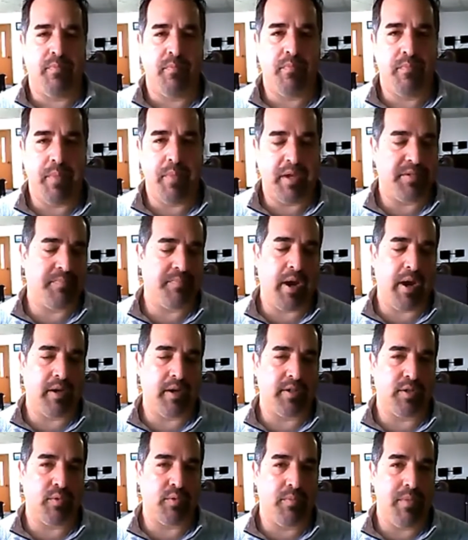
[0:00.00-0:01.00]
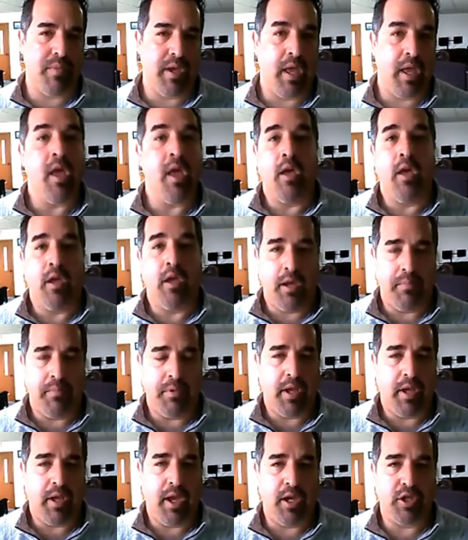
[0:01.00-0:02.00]
best practice would be
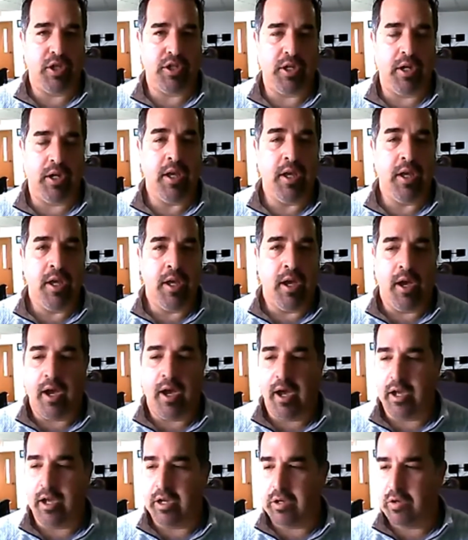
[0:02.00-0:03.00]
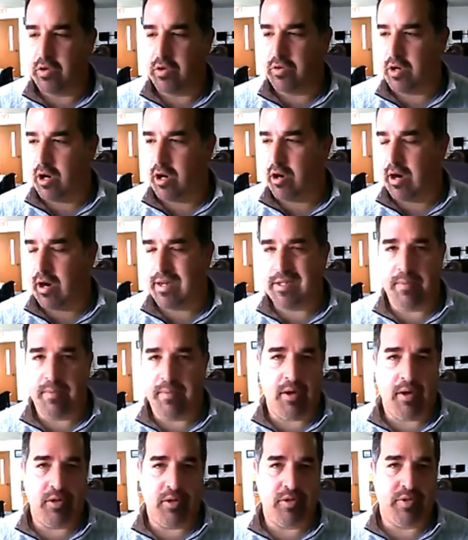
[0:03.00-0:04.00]
communication. Our IT
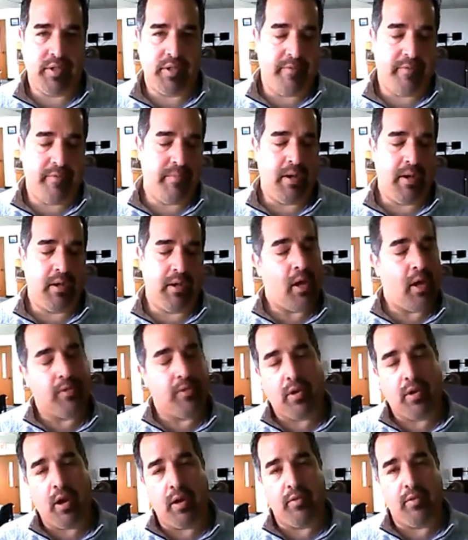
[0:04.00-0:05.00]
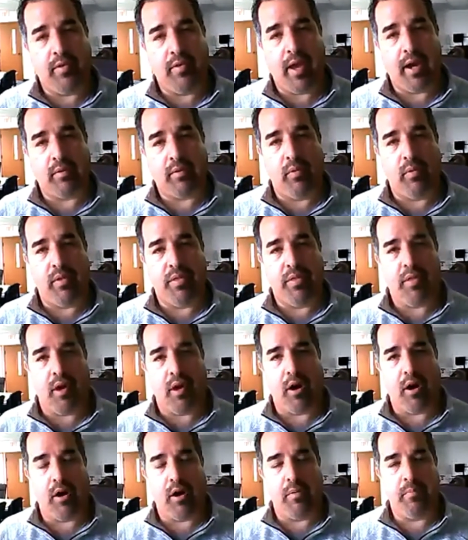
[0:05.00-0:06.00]
managers have been in constant contact with
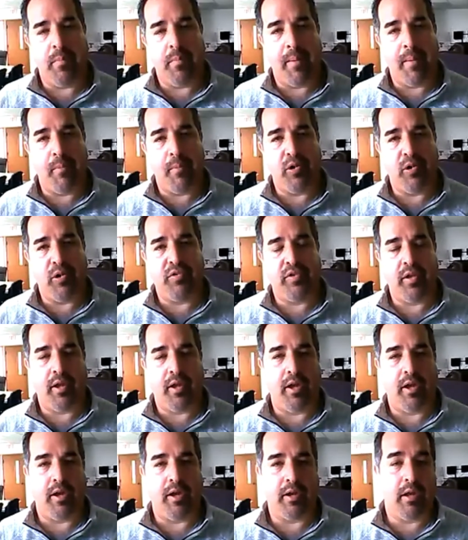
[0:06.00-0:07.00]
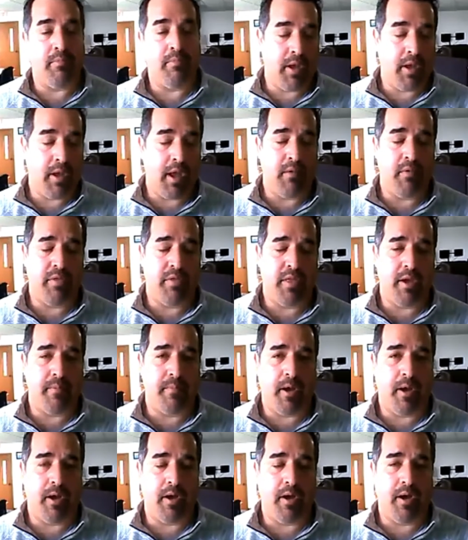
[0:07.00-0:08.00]
our members, communicating with
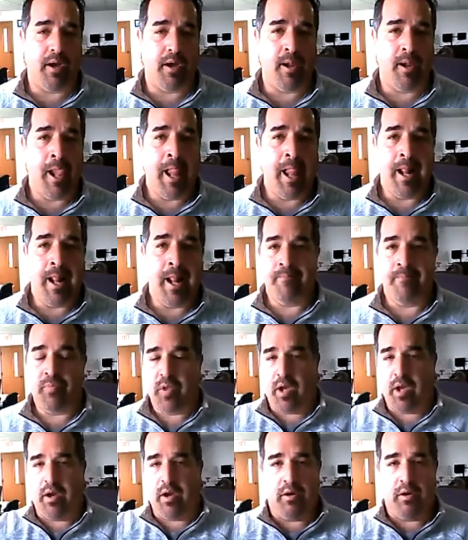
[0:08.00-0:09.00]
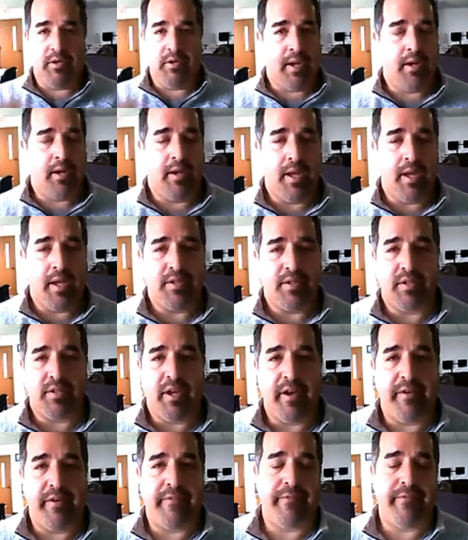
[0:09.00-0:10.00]
them on our day-to-day
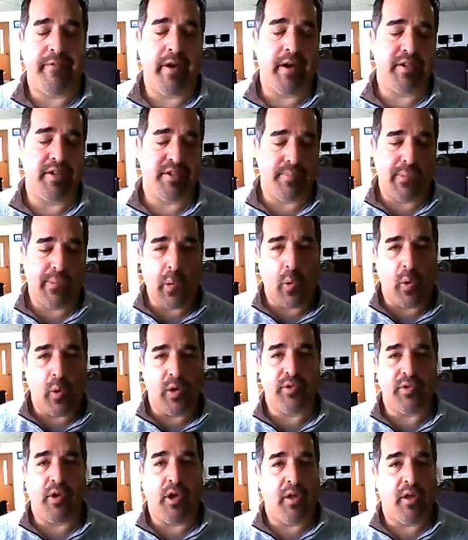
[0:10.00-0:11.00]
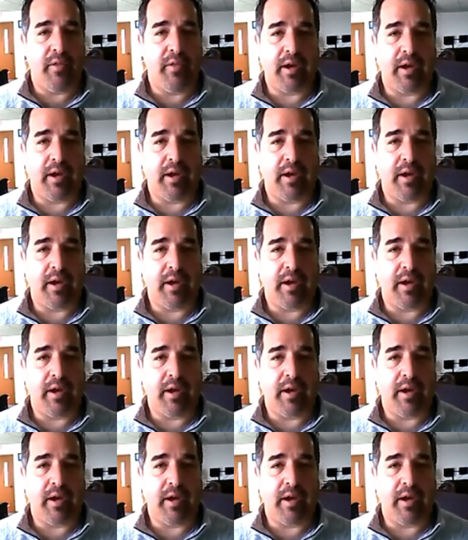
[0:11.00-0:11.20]
stuff, support, all that